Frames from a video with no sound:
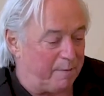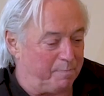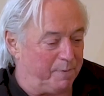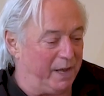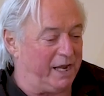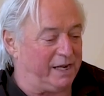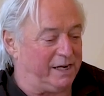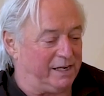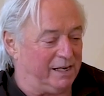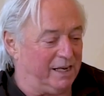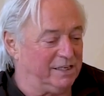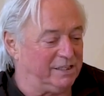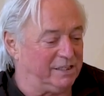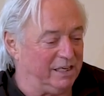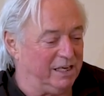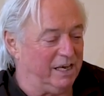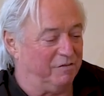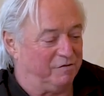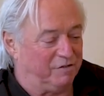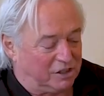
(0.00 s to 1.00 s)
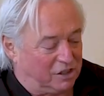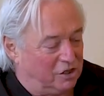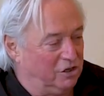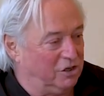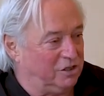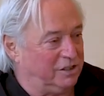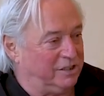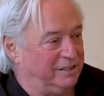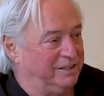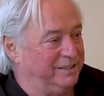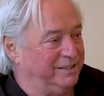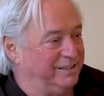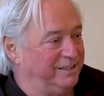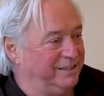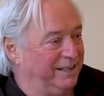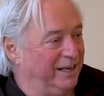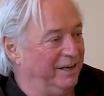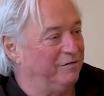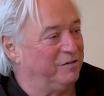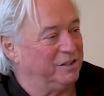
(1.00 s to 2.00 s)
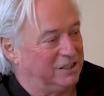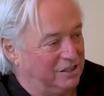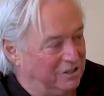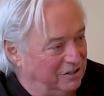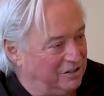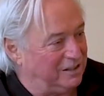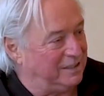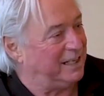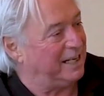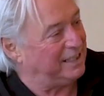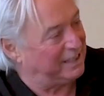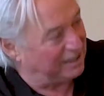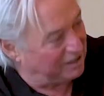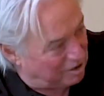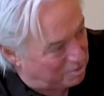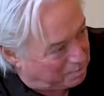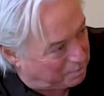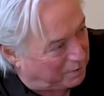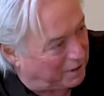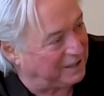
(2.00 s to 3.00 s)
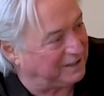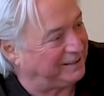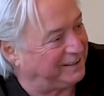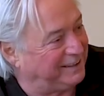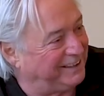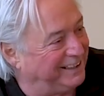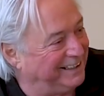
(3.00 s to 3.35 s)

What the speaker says: back and see if it's good. If it's good, then they go party.